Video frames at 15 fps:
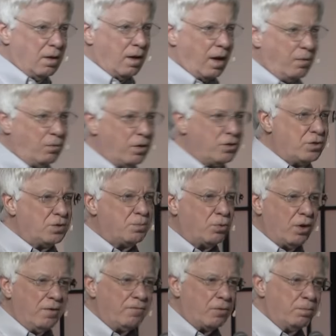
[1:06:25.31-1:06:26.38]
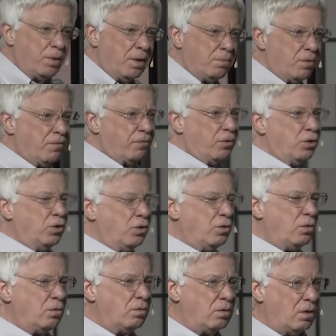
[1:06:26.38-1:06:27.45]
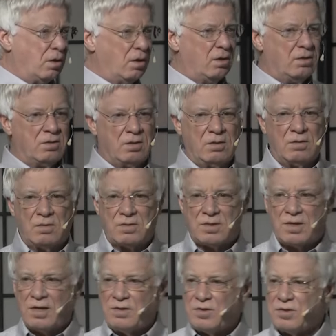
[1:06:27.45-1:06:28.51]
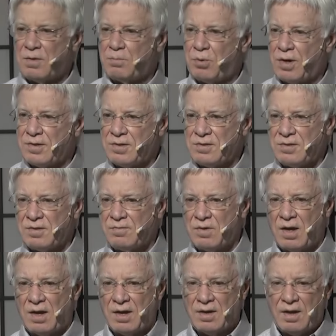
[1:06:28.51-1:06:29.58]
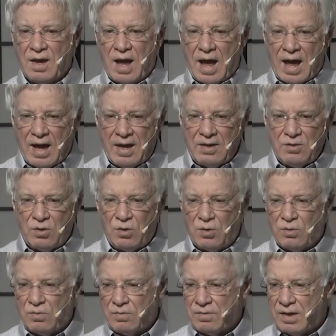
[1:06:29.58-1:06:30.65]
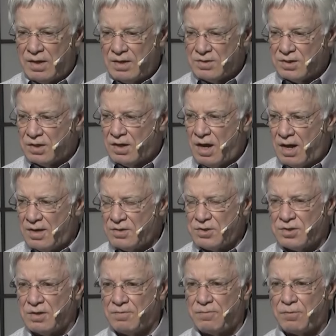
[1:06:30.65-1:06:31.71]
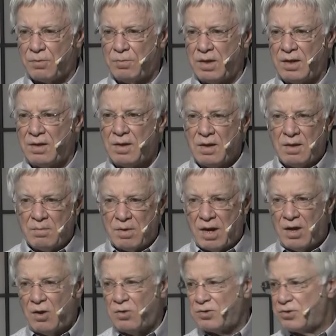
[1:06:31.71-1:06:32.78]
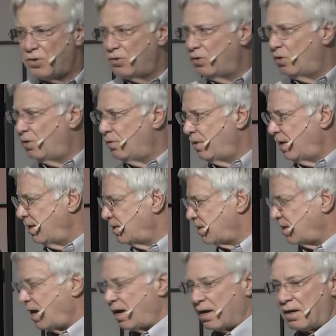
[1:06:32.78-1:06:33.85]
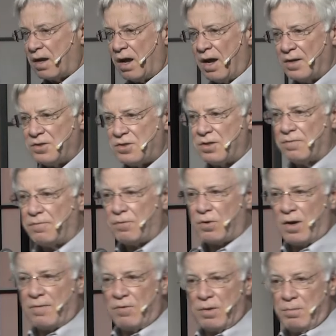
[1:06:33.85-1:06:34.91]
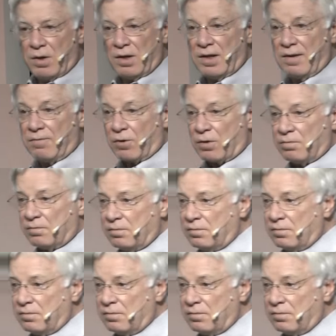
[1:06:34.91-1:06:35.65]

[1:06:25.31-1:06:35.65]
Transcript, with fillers: I want to just pray for people, for you to sense the presence of God. I know that it's a constant for me, but I also know that it's not a constant for every believer,